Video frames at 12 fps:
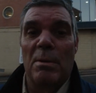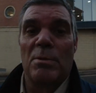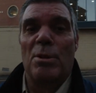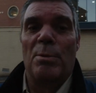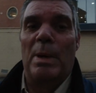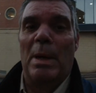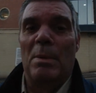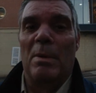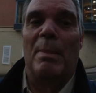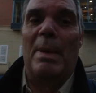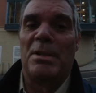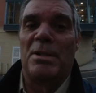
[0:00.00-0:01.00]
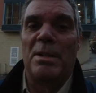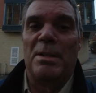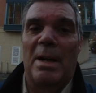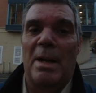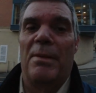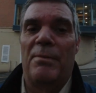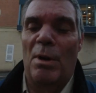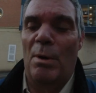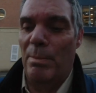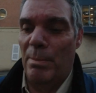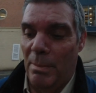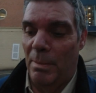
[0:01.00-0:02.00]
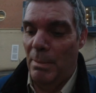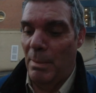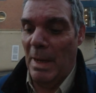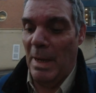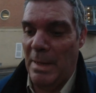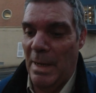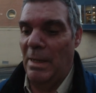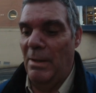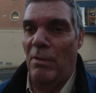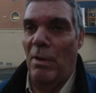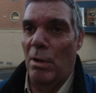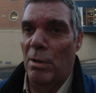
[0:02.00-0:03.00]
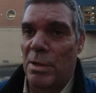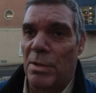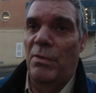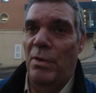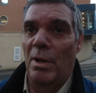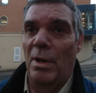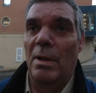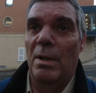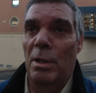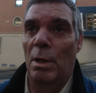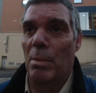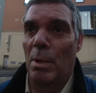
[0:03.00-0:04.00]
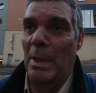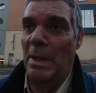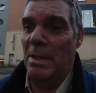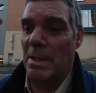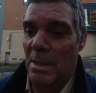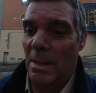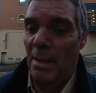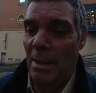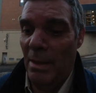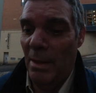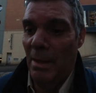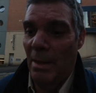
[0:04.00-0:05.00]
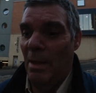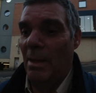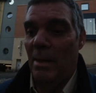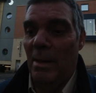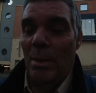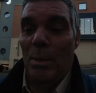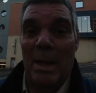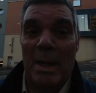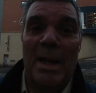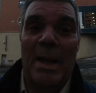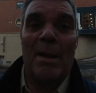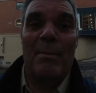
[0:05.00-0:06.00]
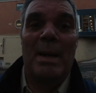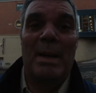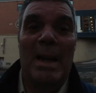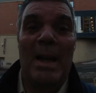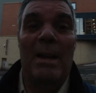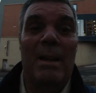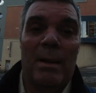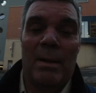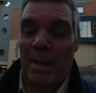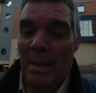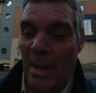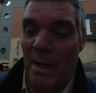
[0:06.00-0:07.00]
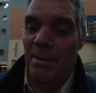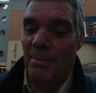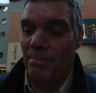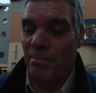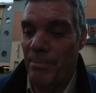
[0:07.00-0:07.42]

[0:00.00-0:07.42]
Now, some people have mentioned that I've not made any vlogs for a couple of weeks. Well, again, I've been ill again